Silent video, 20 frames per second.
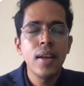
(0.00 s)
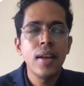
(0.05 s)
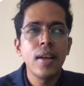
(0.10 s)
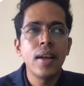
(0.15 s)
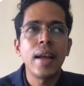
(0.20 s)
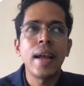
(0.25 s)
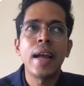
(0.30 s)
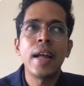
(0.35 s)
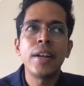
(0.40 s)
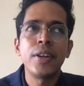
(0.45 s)

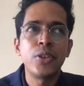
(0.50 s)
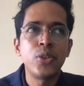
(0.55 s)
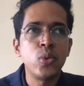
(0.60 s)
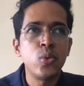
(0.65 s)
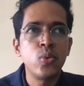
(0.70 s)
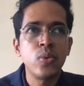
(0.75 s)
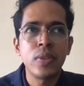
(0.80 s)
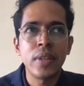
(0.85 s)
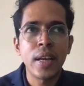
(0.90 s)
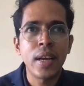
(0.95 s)
and
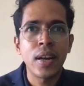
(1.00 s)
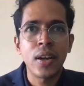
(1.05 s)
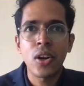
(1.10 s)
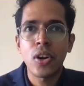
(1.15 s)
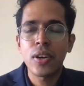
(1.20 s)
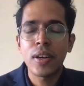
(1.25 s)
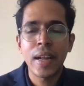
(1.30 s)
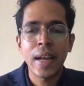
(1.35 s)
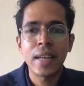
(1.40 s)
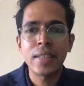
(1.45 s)
2, they are
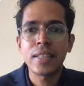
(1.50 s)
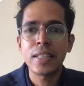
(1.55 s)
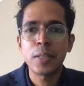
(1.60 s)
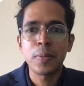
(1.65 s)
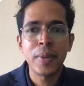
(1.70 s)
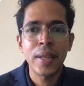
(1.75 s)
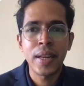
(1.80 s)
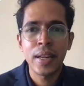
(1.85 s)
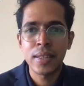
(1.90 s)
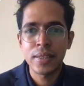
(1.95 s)
not as
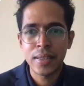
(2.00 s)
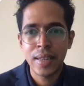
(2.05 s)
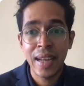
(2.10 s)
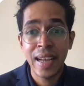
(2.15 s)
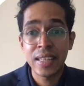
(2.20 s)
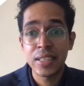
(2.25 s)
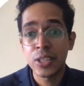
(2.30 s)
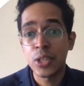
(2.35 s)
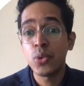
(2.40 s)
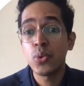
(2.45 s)
experienced
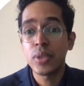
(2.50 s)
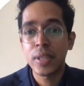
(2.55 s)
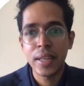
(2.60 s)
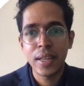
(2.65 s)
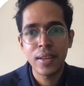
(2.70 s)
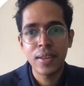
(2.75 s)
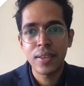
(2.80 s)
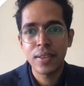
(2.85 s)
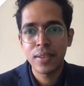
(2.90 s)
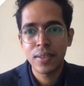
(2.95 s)
as you think
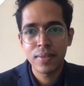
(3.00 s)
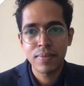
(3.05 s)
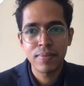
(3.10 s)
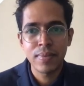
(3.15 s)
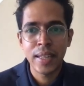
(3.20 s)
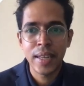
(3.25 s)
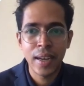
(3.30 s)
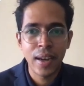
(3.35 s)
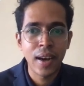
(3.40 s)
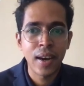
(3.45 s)

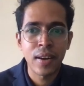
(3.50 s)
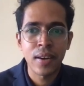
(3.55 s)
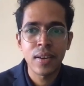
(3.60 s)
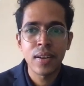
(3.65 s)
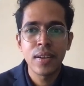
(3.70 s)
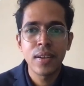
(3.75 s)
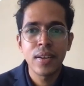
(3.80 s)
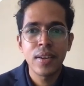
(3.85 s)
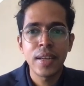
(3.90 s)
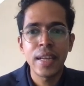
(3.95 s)
they are
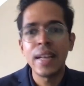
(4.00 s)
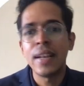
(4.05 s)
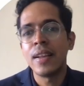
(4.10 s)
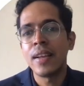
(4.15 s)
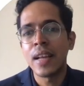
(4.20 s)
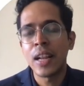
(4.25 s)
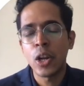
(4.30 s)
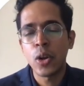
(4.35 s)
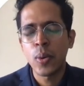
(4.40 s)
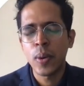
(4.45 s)
in
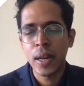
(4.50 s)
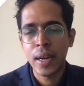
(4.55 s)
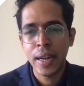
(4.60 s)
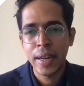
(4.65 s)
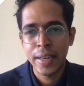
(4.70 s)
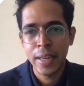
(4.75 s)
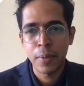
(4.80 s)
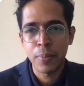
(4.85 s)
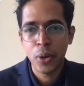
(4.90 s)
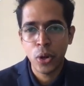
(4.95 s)
LOR
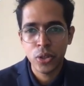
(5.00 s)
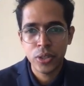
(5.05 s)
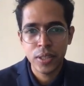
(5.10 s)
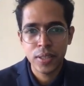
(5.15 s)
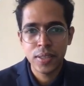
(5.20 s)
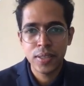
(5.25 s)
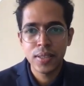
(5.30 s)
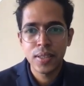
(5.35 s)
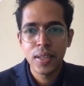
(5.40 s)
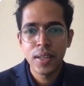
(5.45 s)
writing
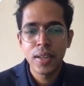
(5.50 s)
process.